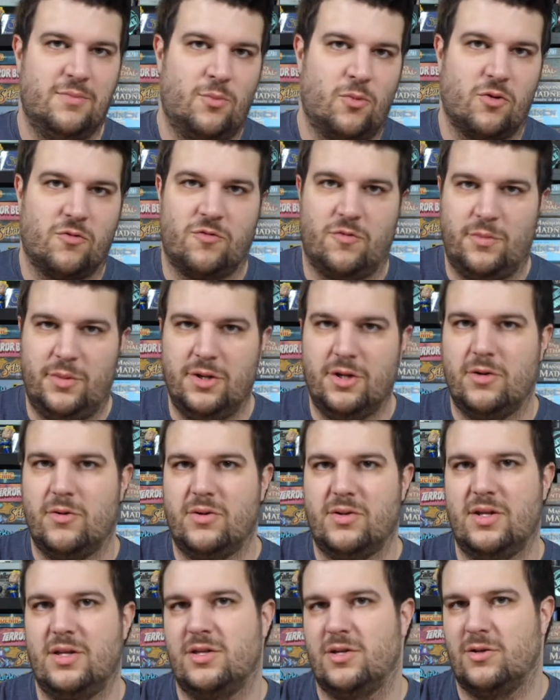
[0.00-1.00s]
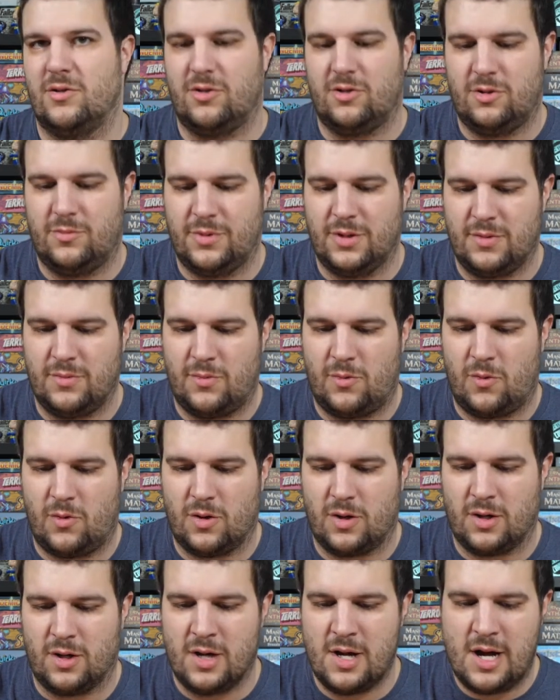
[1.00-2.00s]
more familiar with it. They're a little bit
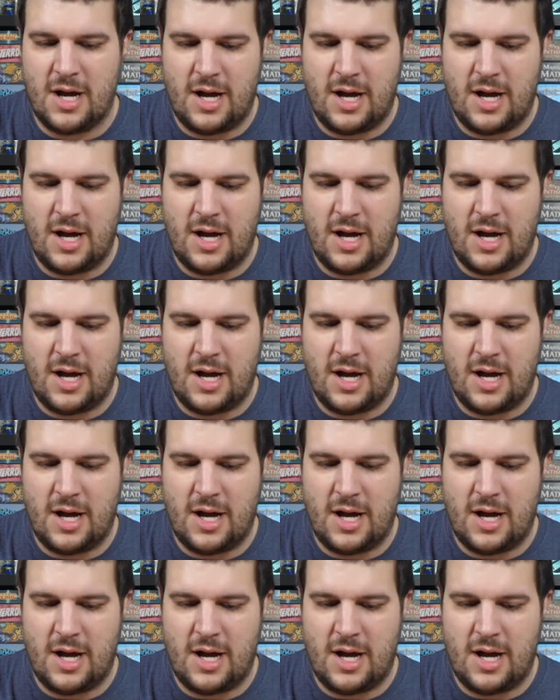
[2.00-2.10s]
more